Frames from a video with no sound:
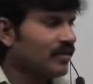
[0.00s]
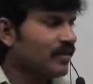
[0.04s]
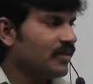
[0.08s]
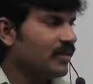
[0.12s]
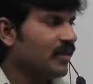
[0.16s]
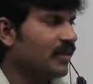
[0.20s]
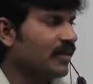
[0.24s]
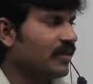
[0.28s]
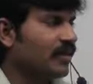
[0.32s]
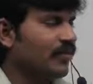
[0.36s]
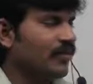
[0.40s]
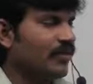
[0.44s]

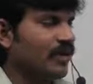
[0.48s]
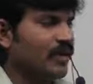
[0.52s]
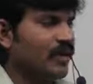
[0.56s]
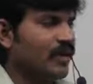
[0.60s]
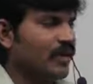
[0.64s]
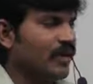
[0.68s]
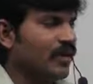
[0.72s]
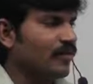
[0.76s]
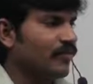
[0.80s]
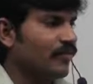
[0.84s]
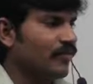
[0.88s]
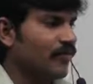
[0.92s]
Then your
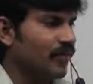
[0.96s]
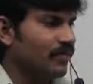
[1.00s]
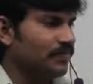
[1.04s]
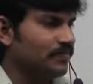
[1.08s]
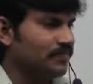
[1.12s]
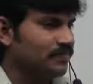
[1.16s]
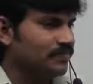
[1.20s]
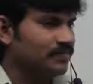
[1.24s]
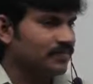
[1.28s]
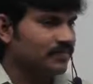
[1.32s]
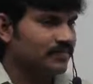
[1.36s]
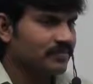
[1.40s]
grandfather
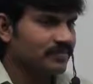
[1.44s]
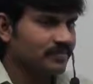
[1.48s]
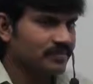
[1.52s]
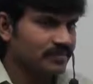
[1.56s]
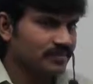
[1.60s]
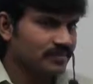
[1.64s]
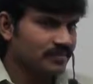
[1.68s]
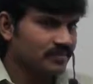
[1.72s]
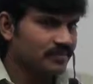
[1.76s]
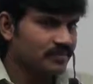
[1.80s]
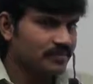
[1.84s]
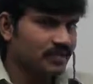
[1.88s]

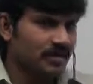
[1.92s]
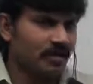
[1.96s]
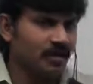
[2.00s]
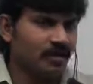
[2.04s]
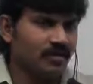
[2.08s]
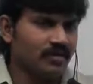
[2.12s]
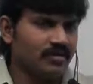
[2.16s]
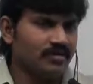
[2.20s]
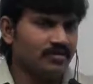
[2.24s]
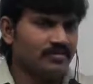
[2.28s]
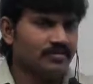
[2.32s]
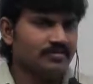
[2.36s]

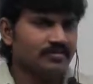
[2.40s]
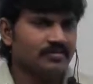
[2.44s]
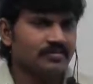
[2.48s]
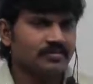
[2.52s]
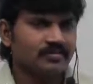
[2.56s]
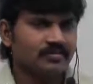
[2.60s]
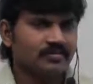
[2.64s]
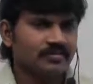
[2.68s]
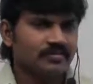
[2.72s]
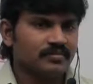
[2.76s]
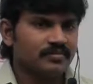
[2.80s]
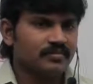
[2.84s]
called,
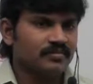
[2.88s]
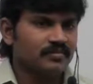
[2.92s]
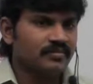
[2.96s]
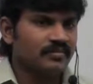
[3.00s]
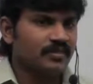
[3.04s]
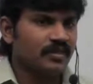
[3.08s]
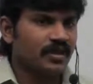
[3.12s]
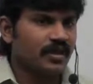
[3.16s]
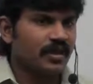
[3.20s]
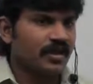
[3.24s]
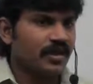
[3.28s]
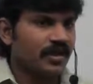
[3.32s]

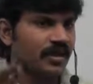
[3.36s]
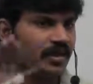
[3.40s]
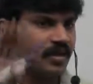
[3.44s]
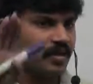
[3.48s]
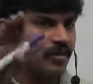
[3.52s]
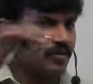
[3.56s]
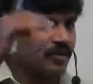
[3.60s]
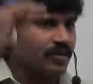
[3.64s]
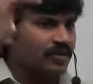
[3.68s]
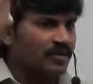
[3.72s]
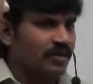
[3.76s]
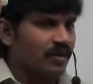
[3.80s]
Arey, can
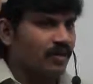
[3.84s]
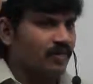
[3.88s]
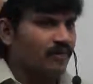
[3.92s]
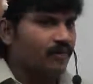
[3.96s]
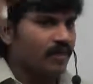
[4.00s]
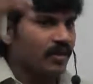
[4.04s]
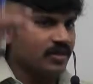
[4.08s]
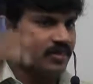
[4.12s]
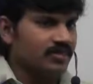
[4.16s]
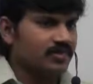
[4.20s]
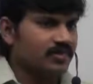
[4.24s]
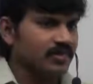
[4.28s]
you please
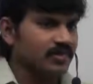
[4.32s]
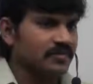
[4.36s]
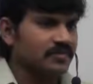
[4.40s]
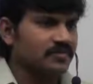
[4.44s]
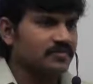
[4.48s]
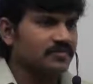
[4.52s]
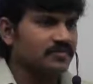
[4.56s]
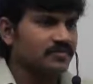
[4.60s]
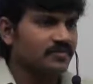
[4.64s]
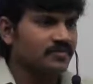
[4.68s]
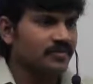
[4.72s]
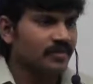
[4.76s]
come once?
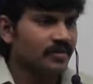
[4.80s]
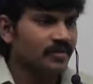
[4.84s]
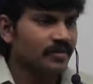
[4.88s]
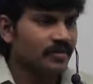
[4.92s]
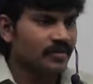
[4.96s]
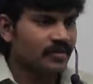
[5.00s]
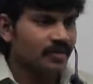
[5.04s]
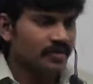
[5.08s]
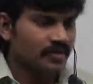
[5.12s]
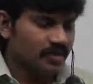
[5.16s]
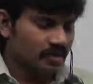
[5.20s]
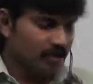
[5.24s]

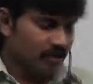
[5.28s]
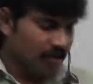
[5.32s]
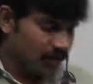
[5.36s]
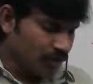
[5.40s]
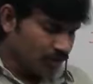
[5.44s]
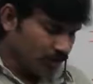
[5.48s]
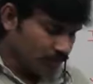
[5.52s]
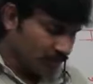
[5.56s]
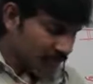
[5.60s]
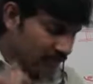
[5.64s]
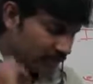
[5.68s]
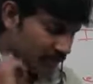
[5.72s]
Then
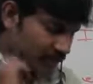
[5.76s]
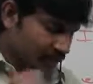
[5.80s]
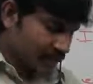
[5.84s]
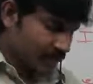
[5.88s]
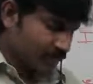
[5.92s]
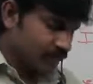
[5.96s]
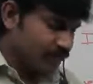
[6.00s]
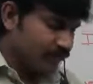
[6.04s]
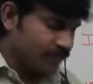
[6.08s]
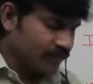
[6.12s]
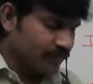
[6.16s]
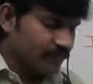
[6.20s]
you went.
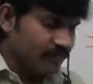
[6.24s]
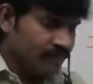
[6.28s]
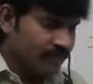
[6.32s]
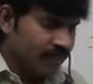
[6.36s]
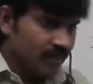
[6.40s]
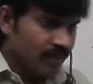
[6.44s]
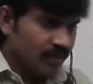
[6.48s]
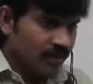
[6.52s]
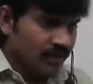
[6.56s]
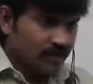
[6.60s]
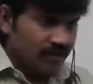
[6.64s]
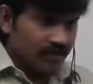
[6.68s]

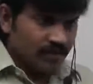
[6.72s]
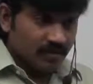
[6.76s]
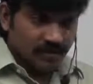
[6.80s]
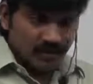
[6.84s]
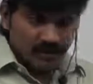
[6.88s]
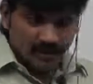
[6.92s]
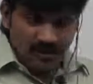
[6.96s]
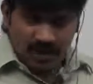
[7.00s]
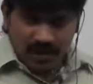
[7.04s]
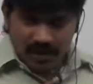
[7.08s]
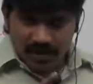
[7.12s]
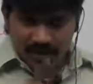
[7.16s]

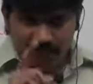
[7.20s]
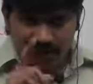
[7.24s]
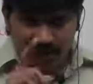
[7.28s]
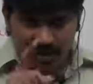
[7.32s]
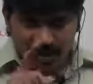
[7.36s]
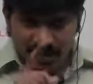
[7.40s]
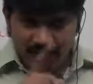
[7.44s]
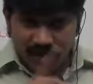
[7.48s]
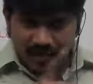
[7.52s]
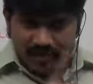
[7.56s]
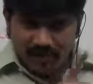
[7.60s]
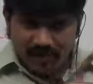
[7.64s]
Then
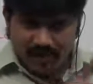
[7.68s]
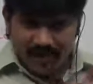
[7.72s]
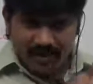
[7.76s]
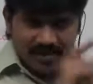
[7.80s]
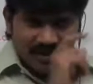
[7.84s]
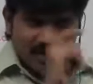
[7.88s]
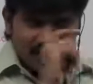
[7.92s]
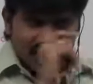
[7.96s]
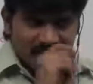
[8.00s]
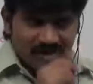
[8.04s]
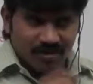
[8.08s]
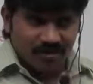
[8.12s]
your
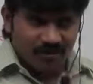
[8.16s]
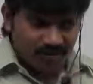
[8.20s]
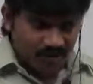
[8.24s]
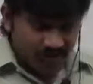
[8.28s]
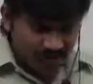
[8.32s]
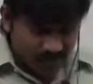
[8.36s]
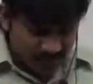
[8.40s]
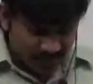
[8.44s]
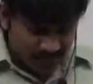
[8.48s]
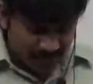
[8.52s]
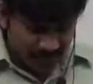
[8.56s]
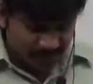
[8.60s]
grandfather asked
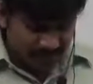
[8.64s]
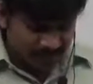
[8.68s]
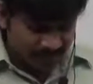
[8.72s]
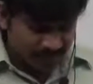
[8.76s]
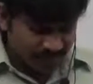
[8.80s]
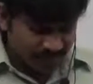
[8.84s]
one question,